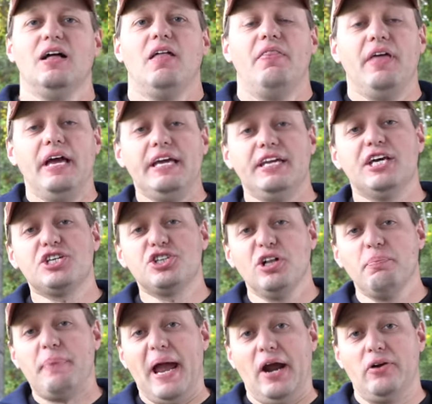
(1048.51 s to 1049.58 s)
The
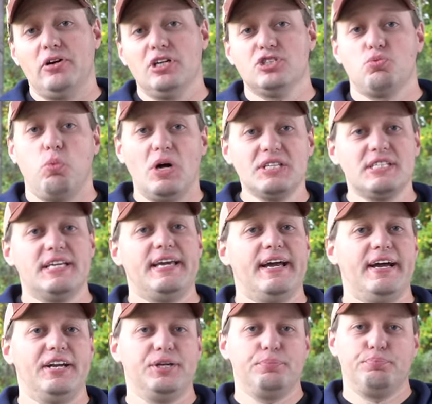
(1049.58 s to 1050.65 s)
initial barrels, once
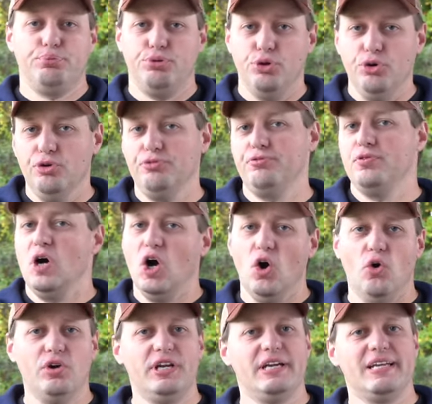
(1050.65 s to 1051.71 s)
again, Proof,
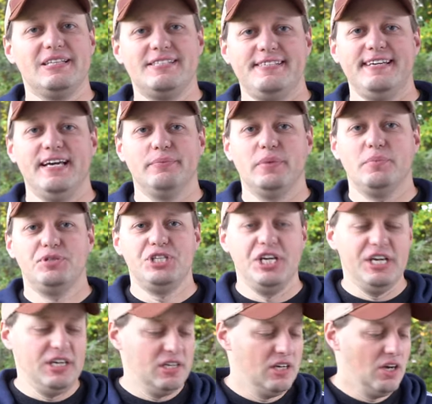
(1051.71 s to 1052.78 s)
Odin, and
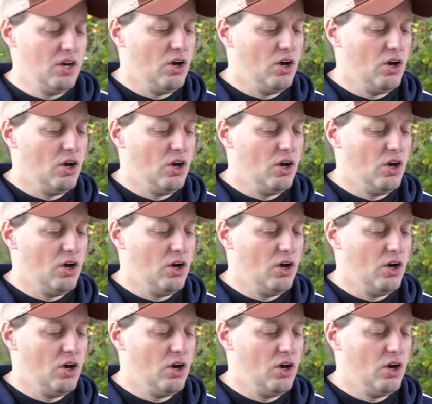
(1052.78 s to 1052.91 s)
CMMG,